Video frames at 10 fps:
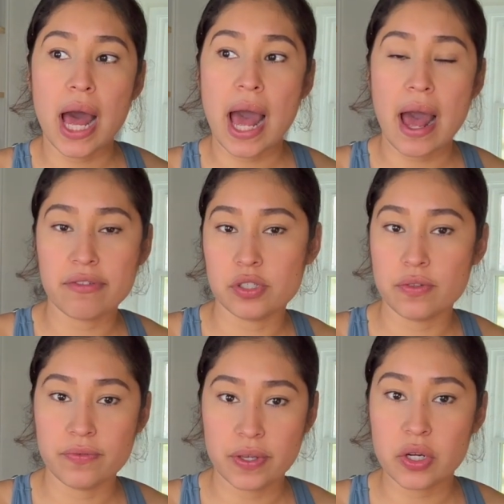have to
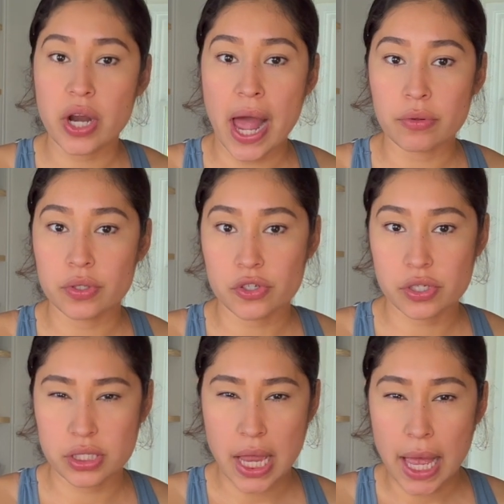figure out their
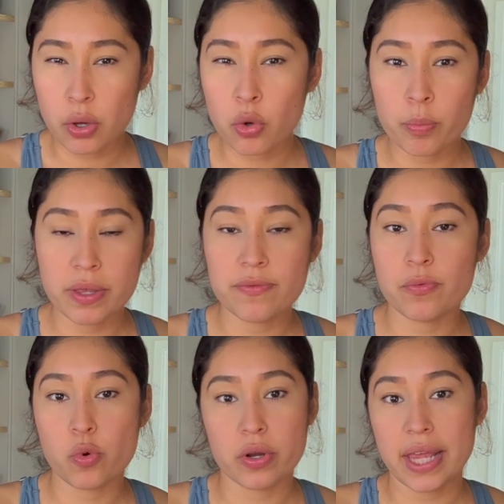style
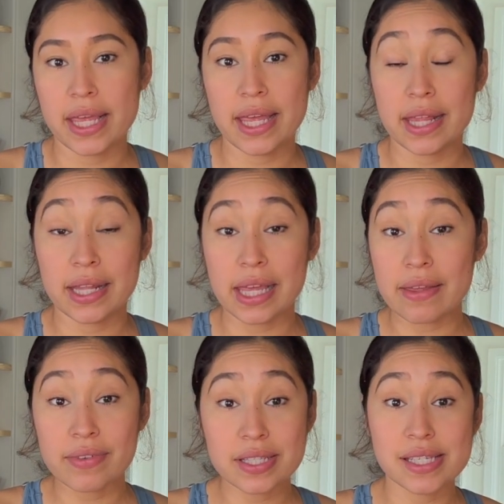before they can
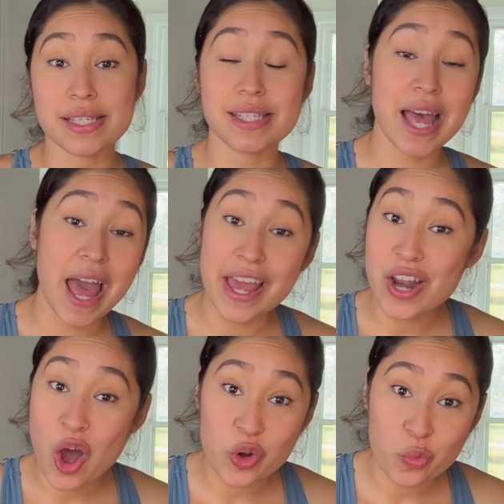even decide
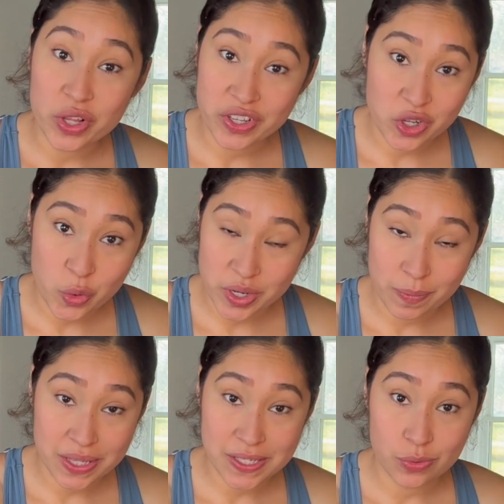on what they're going to
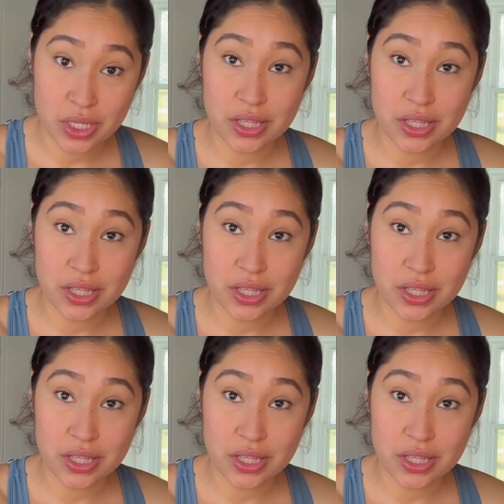be doing.